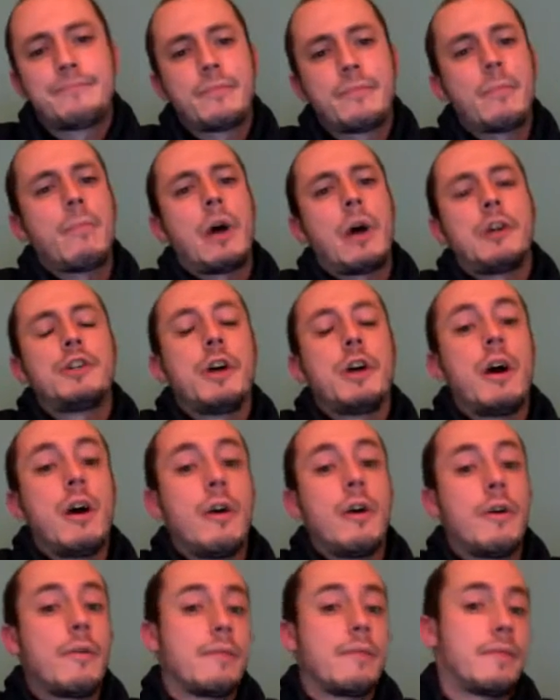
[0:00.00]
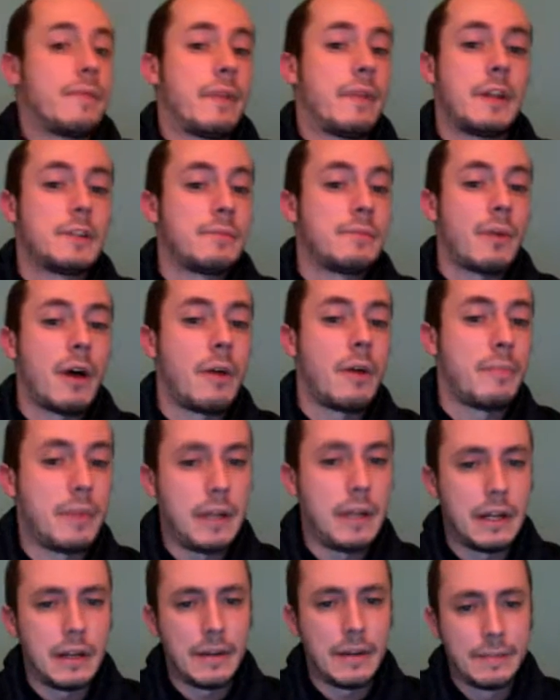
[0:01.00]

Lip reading: much higher. That's my opinion.